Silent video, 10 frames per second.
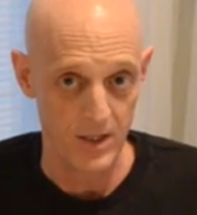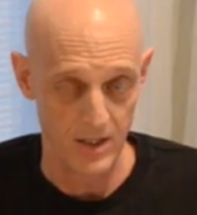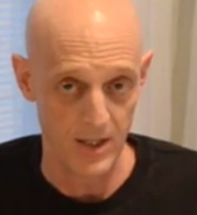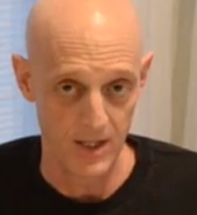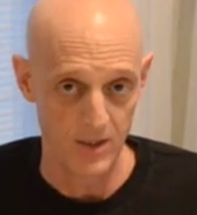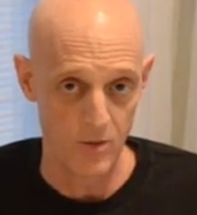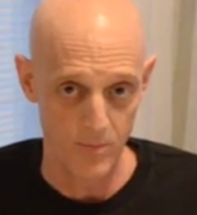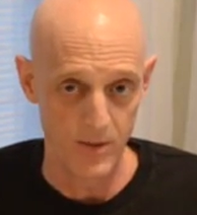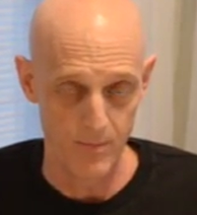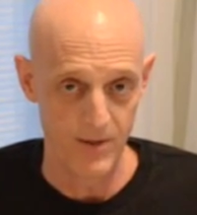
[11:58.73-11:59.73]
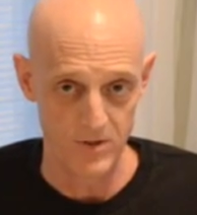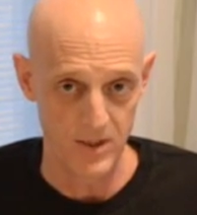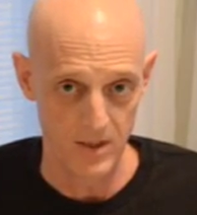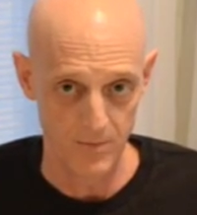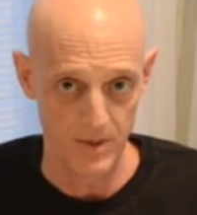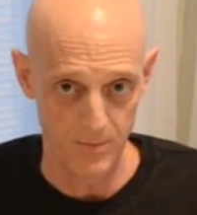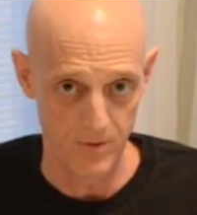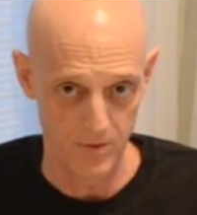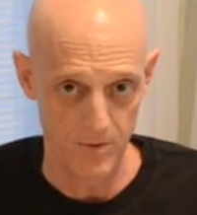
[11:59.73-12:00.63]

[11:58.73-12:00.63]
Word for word: And they, you may have seen the people